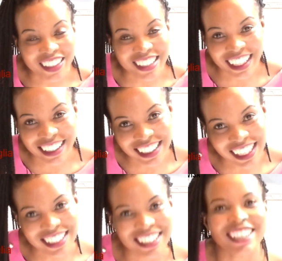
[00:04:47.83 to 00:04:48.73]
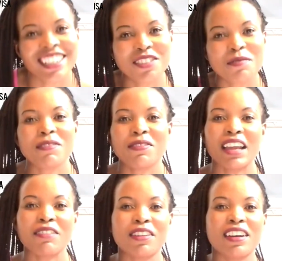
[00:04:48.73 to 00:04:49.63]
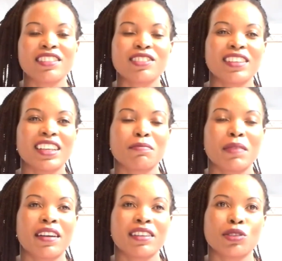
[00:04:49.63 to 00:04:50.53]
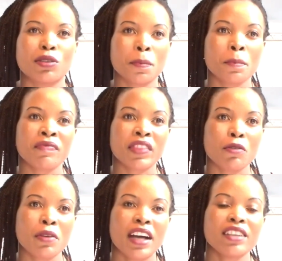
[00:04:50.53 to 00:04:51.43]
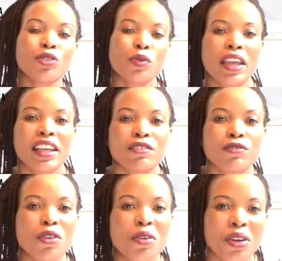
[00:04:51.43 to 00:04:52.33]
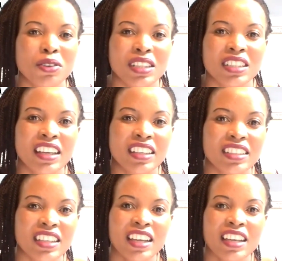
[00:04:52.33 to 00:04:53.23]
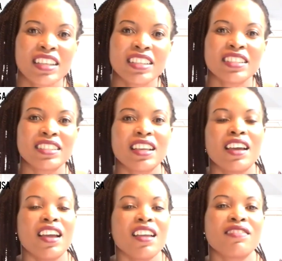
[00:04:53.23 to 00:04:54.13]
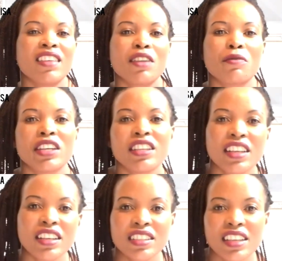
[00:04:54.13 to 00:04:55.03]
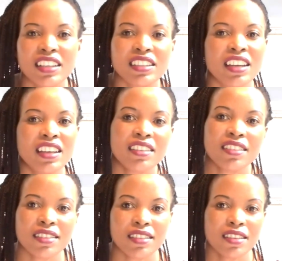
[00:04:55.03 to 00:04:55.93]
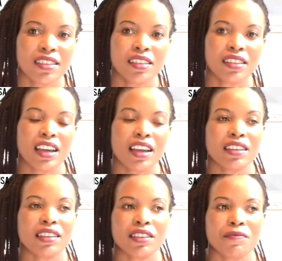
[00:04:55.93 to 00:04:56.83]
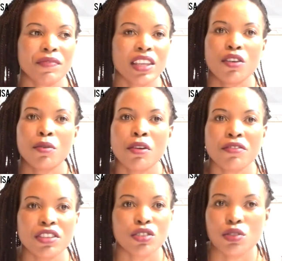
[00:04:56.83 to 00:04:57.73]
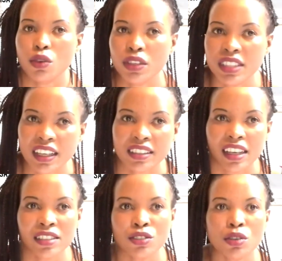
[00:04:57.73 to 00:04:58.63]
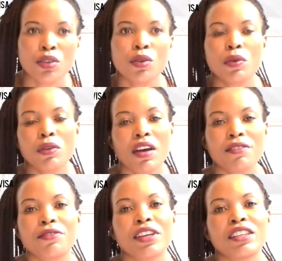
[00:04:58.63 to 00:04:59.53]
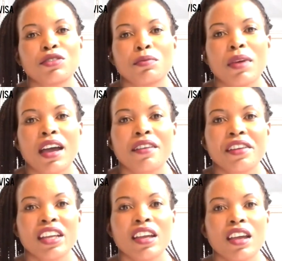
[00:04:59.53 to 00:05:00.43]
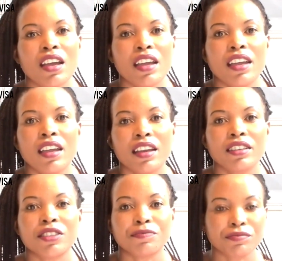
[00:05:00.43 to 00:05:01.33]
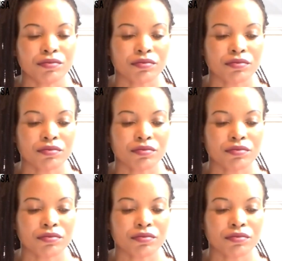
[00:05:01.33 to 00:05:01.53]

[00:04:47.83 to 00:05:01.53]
contact us, it will be fine for us to get married. So we had to wait for 38 days, and then we didn't get anything like the Home Office to contact us, so we were free to marry. And